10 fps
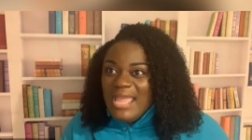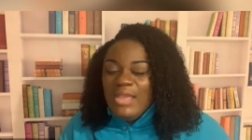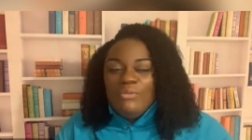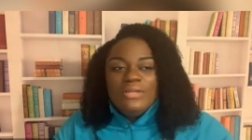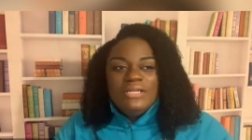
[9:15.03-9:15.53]

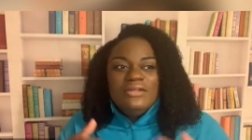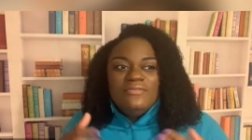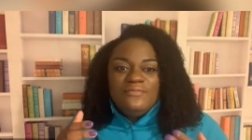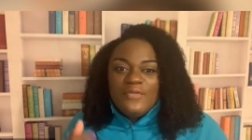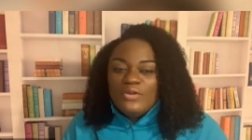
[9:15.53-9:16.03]
And one of
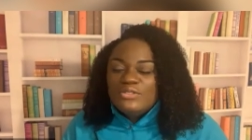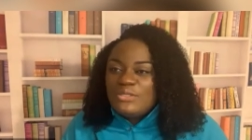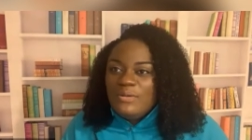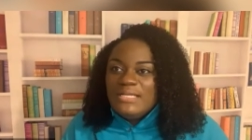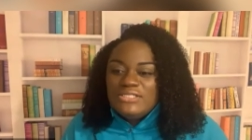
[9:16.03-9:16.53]
the first
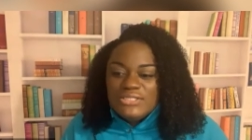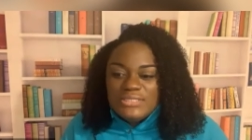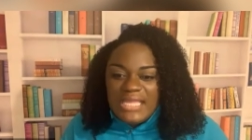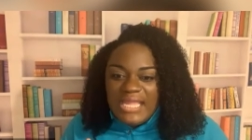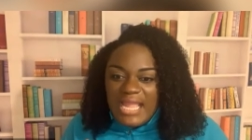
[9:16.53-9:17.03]

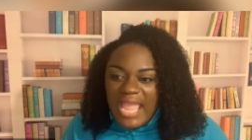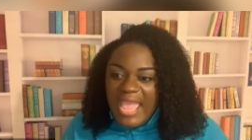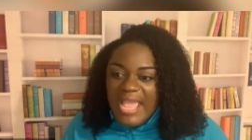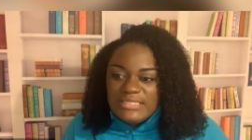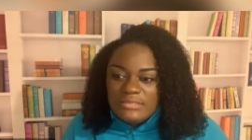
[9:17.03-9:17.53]
questions he
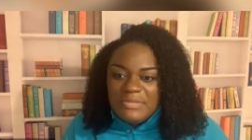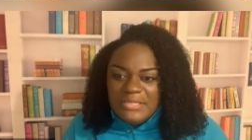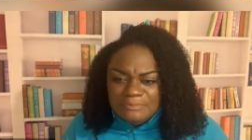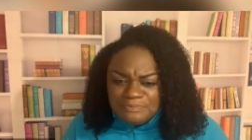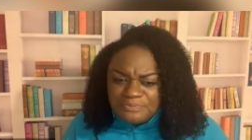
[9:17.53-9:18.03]
asked
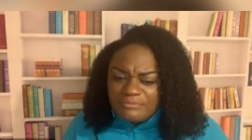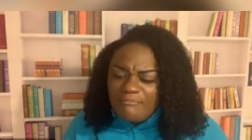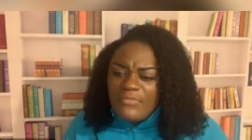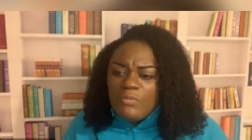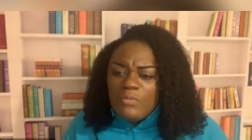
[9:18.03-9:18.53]
me
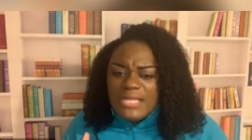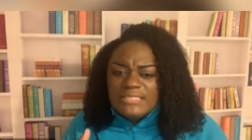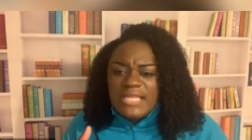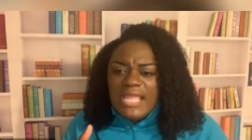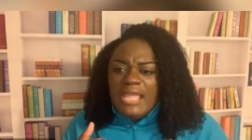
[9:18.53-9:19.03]

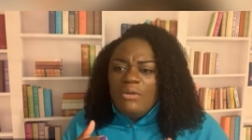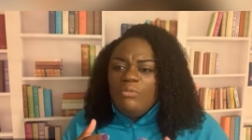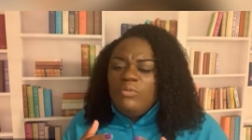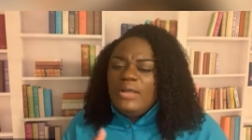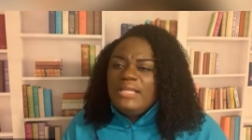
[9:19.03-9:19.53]
was,
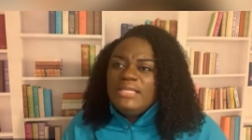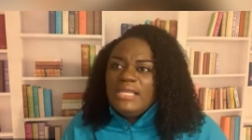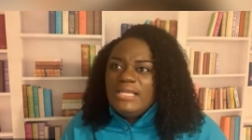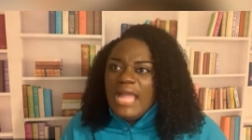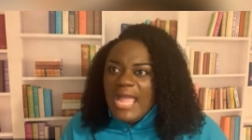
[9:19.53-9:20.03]
what
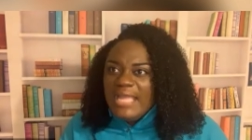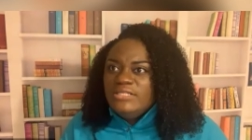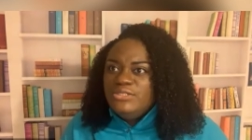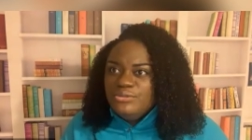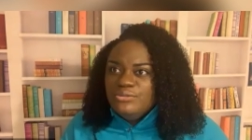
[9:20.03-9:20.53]
can I
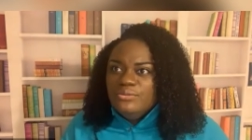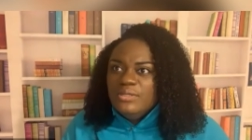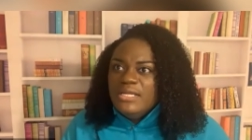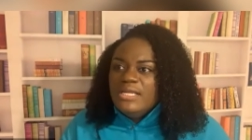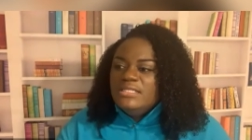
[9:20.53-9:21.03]
do?
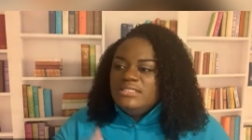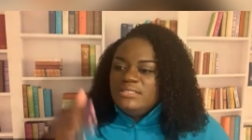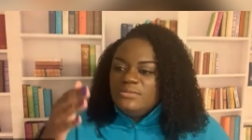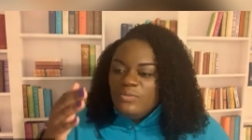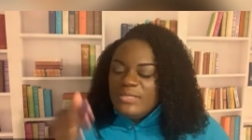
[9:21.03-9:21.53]

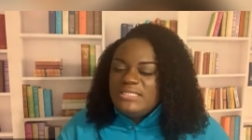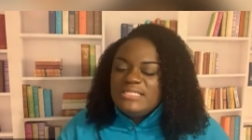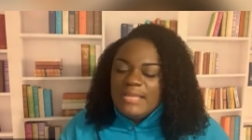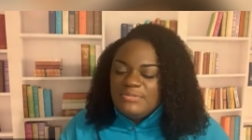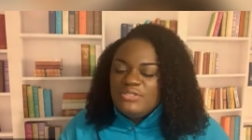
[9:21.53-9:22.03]
What
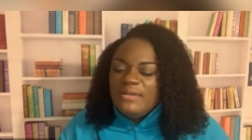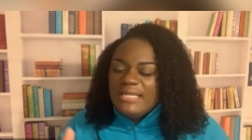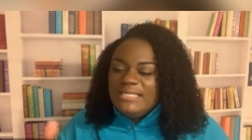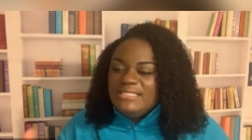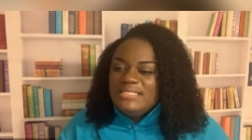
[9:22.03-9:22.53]
steps do I
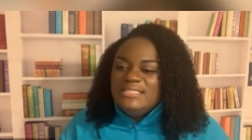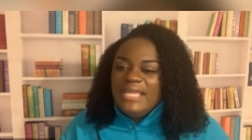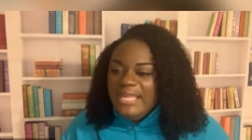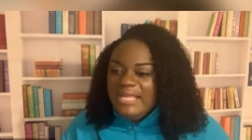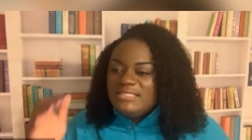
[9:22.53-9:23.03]
need to
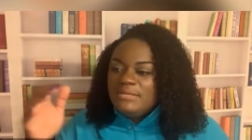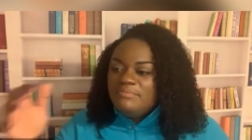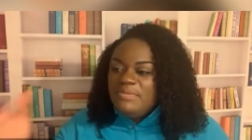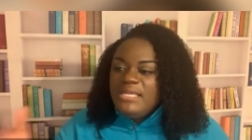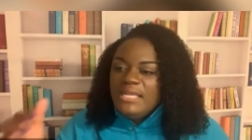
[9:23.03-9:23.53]
take to
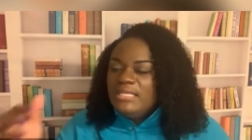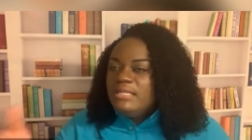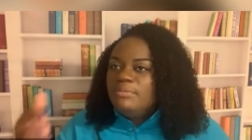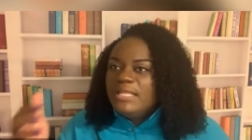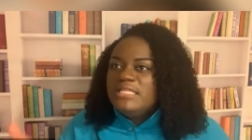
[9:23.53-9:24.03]
be in
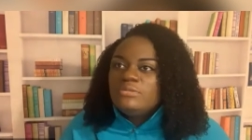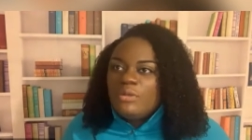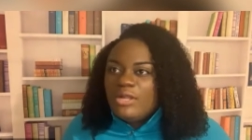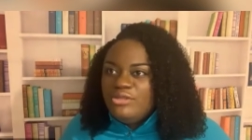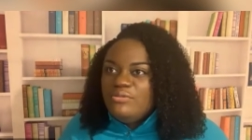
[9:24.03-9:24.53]
the place
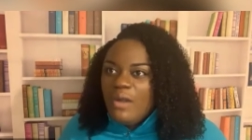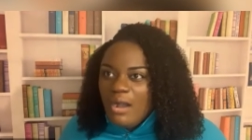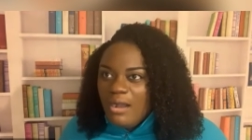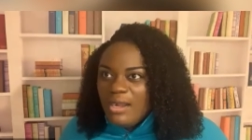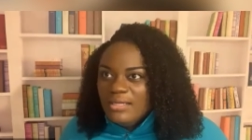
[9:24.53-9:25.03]
where you
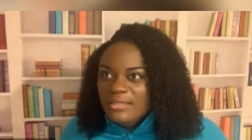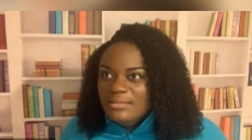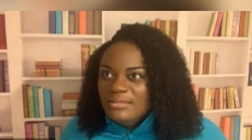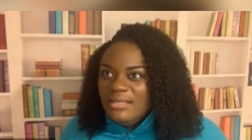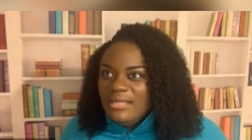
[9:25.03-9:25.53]
are?
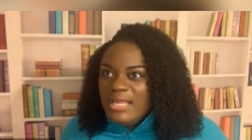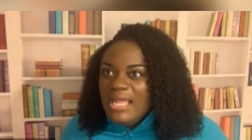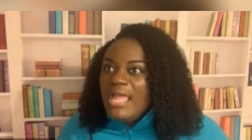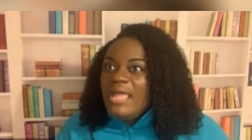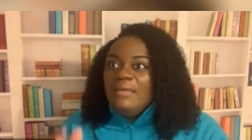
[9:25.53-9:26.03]

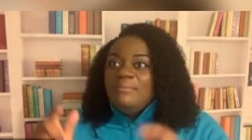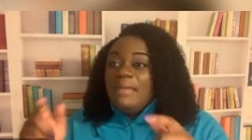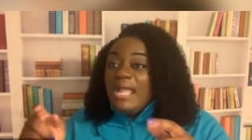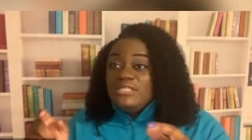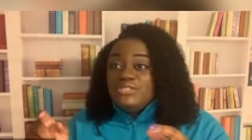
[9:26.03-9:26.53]

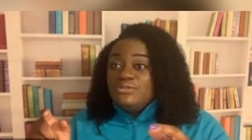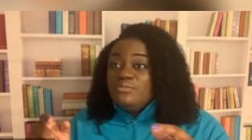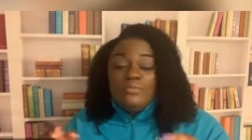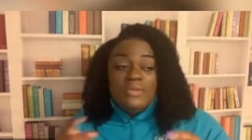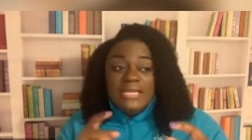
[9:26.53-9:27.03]
Mind
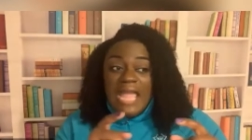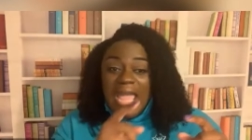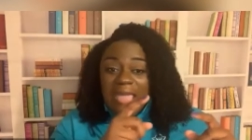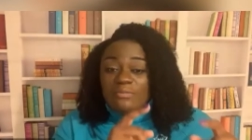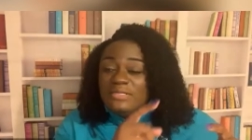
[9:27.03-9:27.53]
you, when
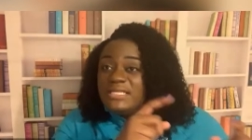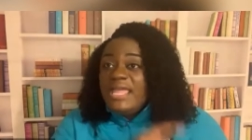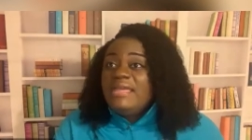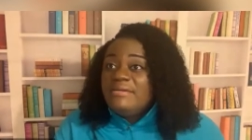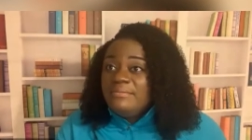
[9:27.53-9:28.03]
I was
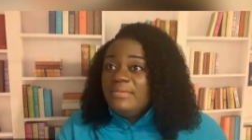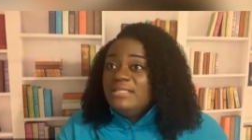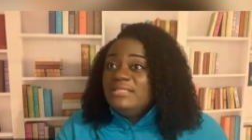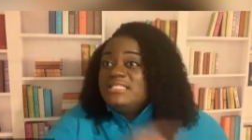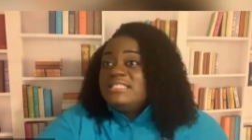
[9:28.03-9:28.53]
him,
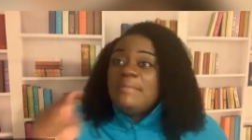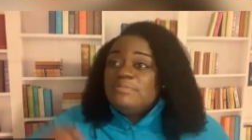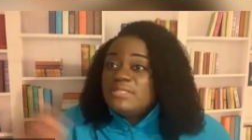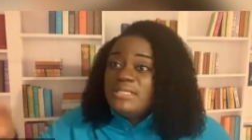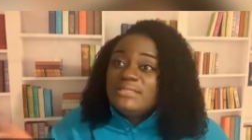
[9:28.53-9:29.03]
the
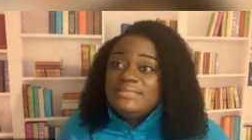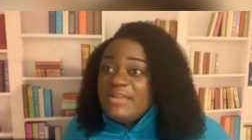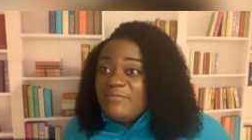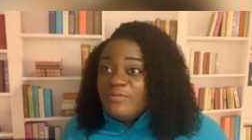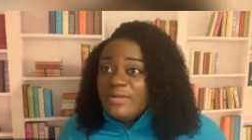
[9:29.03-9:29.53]
steps look
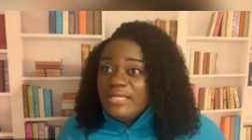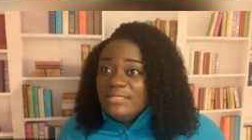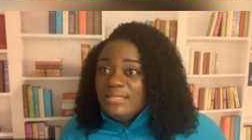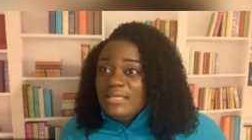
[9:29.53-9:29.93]
different.